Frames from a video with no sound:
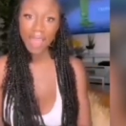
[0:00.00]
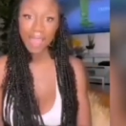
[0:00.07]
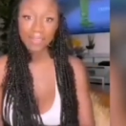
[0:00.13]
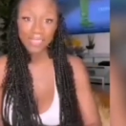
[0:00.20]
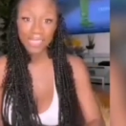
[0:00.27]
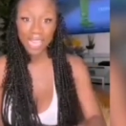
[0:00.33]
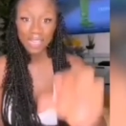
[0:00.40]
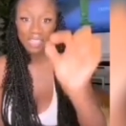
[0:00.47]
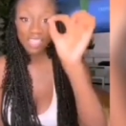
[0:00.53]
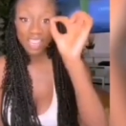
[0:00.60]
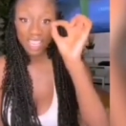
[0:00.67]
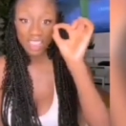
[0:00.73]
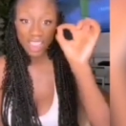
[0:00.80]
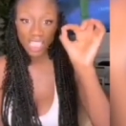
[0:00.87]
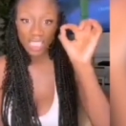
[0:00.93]
I have said
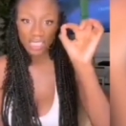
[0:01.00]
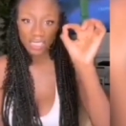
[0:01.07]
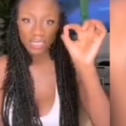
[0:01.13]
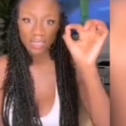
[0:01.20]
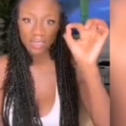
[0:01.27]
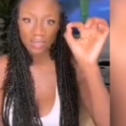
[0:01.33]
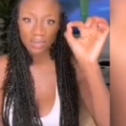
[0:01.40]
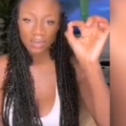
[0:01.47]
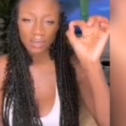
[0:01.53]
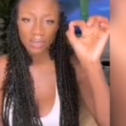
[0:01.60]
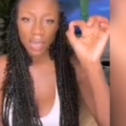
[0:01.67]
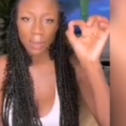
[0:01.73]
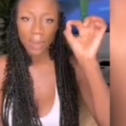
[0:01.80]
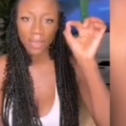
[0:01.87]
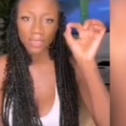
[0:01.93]
nothing
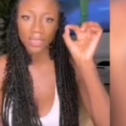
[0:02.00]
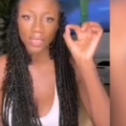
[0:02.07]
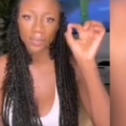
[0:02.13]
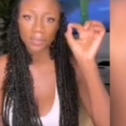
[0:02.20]
about